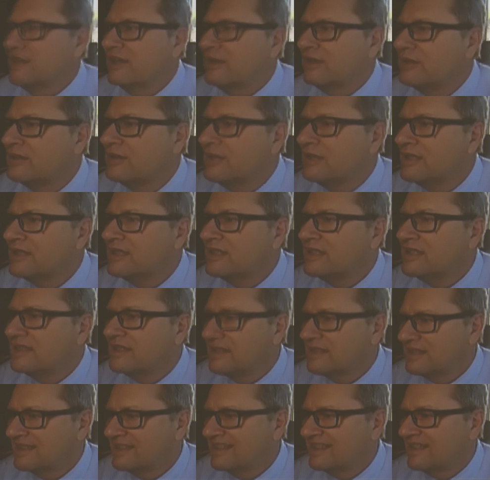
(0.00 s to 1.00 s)
So,
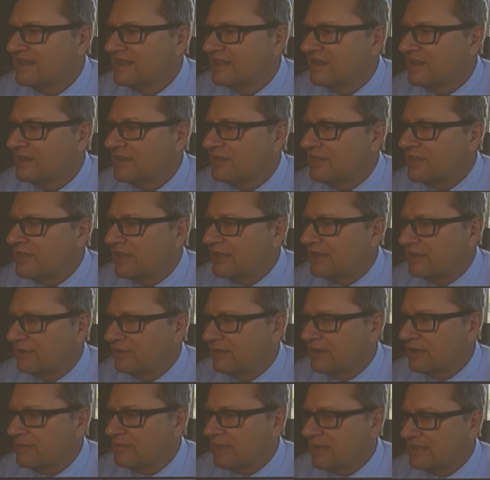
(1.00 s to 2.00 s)
thank
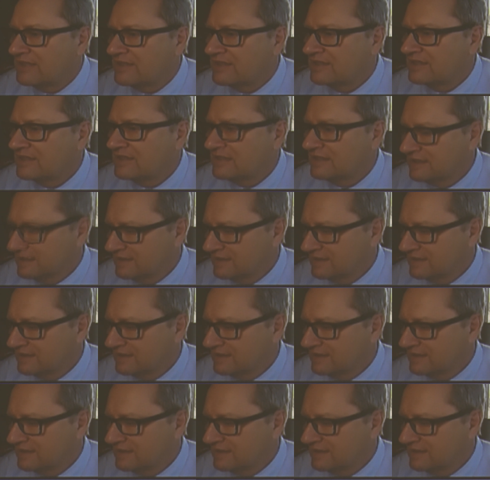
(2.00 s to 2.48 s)
you very much.